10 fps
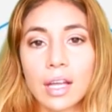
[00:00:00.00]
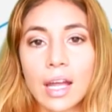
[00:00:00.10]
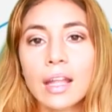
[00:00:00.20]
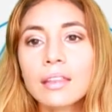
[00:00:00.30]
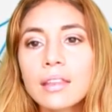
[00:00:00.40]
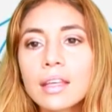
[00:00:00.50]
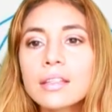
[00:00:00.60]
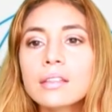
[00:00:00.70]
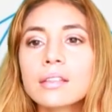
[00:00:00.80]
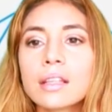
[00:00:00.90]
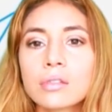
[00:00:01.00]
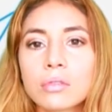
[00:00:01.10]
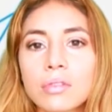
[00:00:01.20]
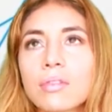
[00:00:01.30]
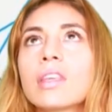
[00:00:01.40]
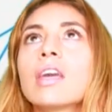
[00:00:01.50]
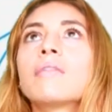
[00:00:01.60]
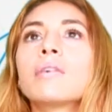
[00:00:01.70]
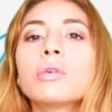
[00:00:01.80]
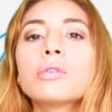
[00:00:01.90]
And this is the
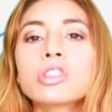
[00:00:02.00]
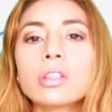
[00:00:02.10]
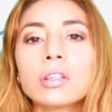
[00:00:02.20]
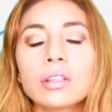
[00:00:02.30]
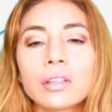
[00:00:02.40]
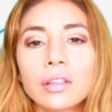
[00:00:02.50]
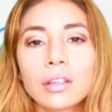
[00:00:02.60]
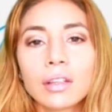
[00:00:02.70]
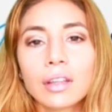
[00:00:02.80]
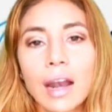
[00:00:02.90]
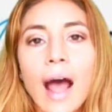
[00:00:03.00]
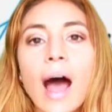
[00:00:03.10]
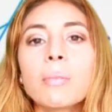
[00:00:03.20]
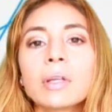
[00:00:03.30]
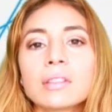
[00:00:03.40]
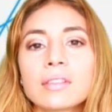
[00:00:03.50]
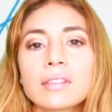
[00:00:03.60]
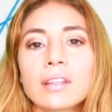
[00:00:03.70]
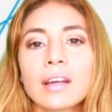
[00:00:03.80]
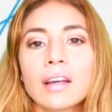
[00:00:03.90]
evolution that
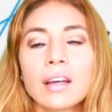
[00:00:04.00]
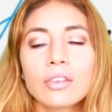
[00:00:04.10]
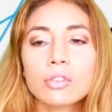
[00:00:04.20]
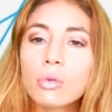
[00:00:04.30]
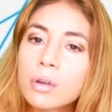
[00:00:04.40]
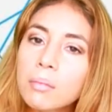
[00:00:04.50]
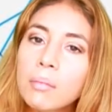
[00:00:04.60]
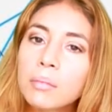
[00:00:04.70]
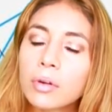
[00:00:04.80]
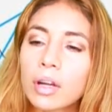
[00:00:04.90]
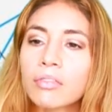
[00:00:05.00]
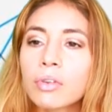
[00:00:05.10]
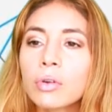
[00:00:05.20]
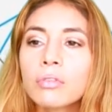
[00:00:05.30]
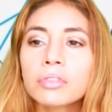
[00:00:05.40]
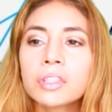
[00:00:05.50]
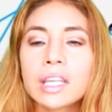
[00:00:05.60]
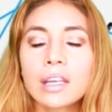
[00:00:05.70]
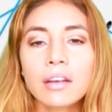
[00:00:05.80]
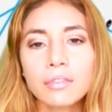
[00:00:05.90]
happens. So remember, if you don't
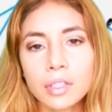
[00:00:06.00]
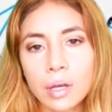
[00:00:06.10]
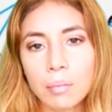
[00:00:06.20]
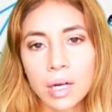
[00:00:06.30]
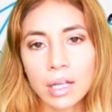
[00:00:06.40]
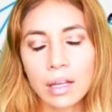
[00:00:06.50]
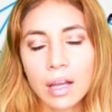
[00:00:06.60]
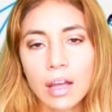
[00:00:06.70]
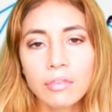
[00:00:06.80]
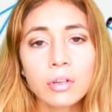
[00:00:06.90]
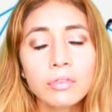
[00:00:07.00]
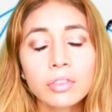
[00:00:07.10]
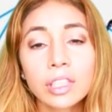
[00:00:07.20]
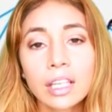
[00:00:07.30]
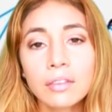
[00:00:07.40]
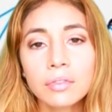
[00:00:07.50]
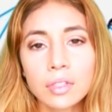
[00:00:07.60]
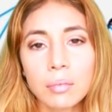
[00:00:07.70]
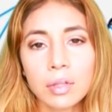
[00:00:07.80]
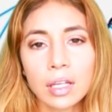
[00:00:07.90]
forgive somebody, if you don't forgive
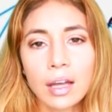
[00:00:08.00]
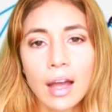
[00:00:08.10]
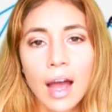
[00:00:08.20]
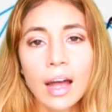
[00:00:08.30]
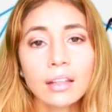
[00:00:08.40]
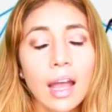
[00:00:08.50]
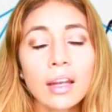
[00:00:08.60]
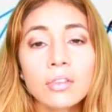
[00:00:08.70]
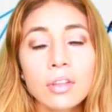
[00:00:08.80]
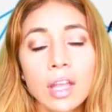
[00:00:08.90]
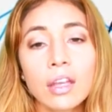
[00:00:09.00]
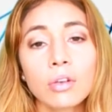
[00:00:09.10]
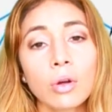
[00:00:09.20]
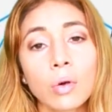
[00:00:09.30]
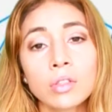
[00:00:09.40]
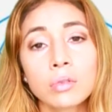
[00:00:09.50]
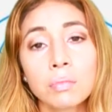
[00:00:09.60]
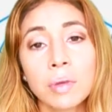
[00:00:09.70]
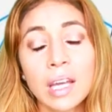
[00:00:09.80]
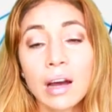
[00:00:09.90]
something, at the end of the day, you're going to
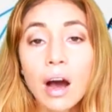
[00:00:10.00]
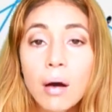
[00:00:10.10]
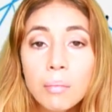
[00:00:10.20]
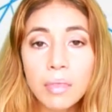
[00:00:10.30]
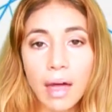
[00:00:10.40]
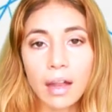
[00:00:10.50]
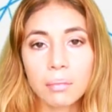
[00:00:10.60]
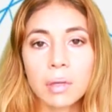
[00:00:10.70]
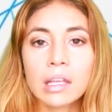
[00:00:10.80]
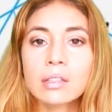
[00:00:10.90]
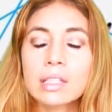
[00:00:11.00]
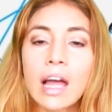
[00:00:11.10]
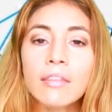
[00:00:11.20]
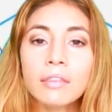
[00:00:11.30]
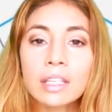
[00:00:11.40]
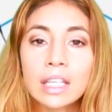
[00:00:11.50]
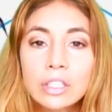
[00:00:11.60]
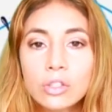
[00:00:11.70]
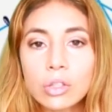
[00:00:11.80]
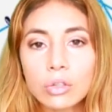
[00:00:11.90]
become that, because life
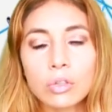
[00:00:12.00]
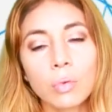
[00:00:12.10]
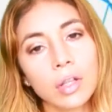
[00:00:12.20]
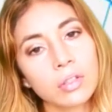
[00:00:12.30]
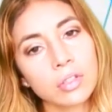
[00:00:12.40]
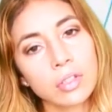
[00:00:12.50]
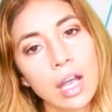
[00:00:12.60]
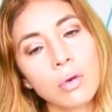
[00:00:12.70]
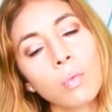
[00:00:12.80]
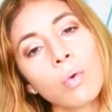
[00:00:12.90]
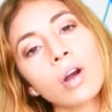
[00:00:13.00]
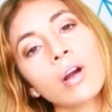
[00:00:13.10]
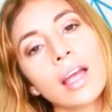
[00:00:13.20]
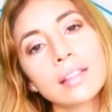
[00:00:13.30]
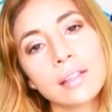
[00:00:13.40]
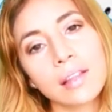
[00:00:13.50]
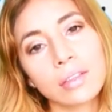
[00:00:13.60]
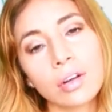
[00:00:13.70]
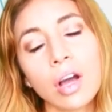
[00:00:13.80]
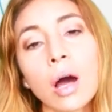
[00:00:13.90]
needs you to understand where is it that
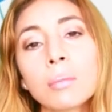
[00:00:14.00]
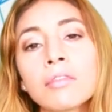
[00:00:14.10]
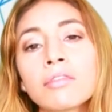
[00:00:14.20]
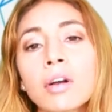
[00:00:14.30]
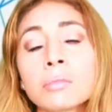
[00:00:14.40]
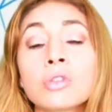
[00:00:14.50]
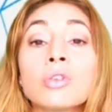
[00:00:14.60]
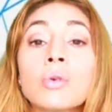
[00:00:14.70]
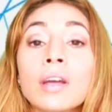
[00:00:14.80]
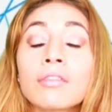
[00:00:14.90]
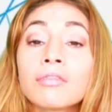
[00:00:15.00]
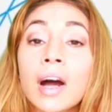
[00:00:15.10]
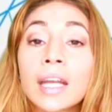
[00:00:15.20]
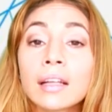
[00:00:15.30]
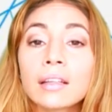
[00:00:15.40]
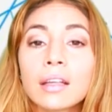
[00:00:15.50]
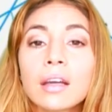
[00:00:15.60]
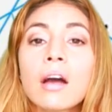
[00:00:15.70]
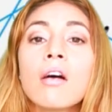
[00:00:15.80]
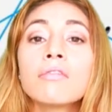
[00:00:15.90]
they're coming from so you can finally
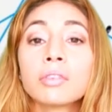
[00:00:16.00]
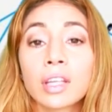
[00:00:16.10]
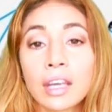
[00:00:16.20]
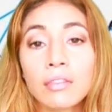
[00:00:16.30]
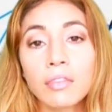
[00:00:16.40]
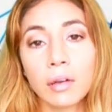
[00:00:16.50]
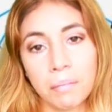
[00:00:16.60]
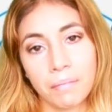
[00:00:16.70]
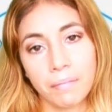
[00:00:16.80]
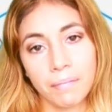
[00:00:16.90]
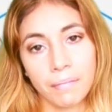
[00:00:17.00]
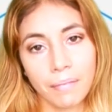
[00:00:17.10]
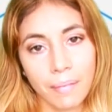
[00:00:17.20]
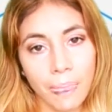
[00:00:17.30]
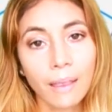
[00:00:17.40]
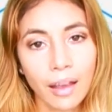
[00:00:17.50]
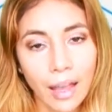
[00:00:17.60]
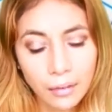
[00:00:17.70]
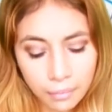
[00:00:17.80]
forgive them. Okay?